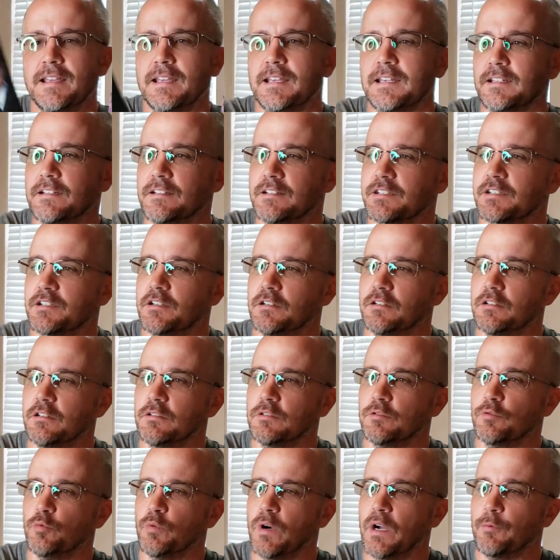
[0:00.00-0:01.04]
and it's
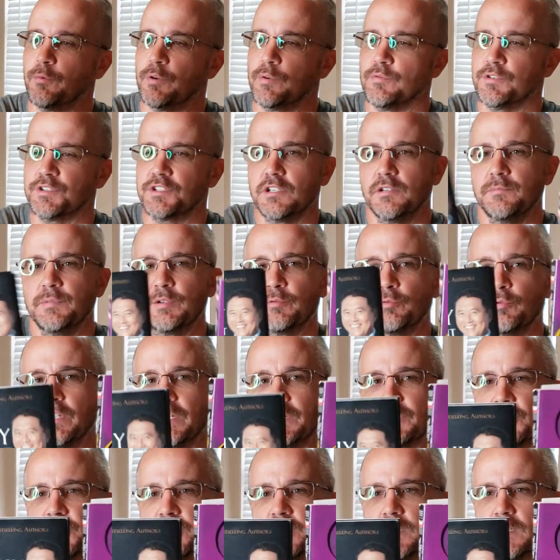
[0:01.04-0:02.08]
called "Why We Want You to Be
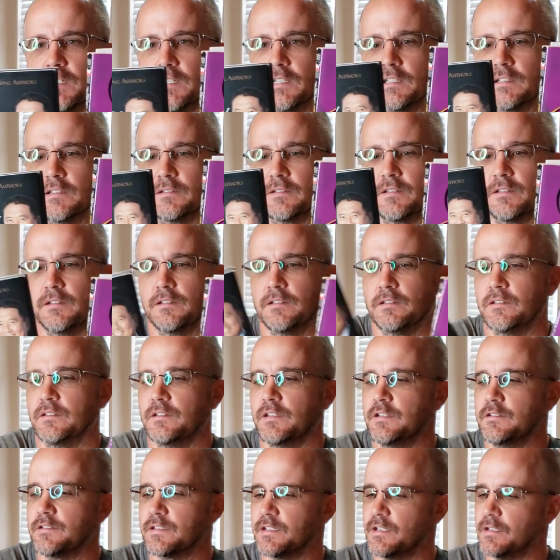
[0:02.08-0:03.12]
Rich." Uh,
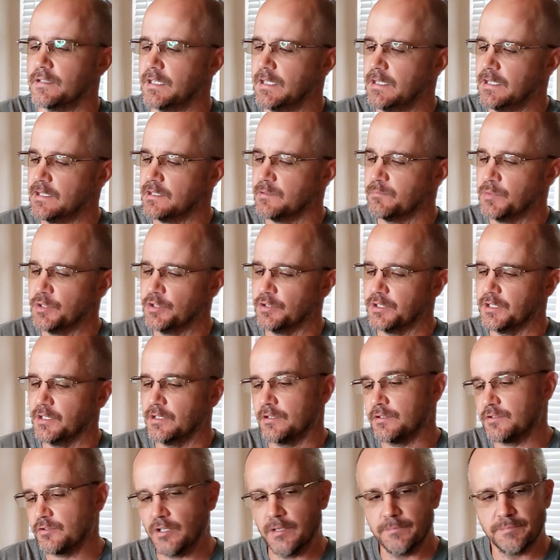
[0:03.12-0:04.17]
Kiyosaki, he's a
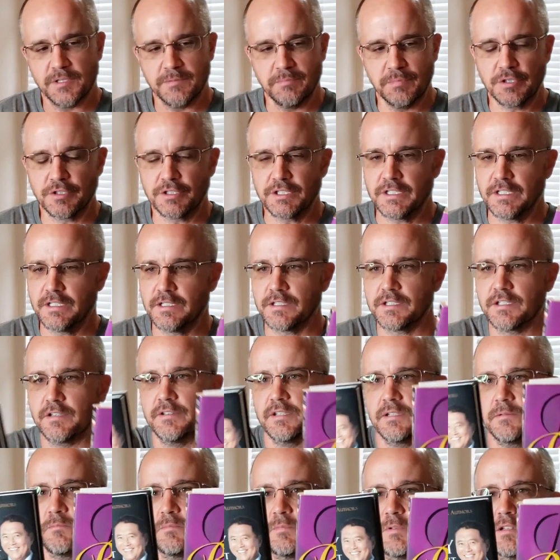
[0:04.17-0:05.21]
millionaire. Trump's a billionaire, so
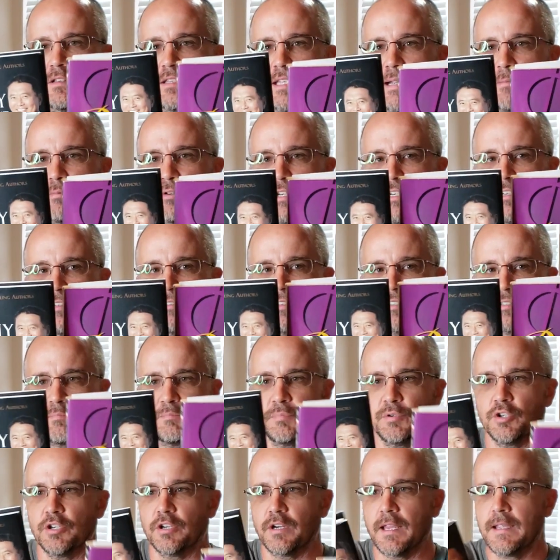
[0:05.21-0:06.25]
they collaborate on this
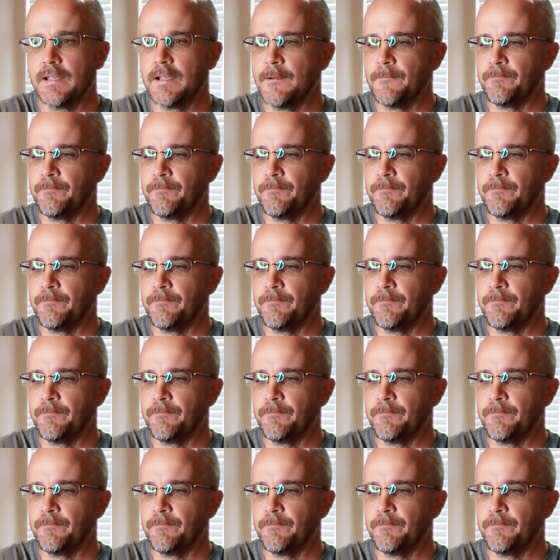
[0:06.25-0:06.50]
book